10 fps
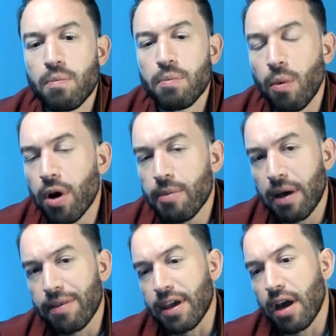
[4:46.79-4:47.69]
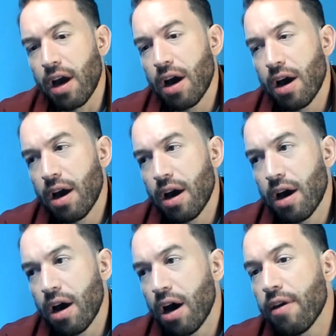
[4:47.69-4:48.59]
But what about the
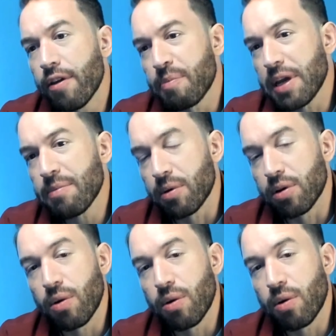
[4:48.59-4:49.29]
other people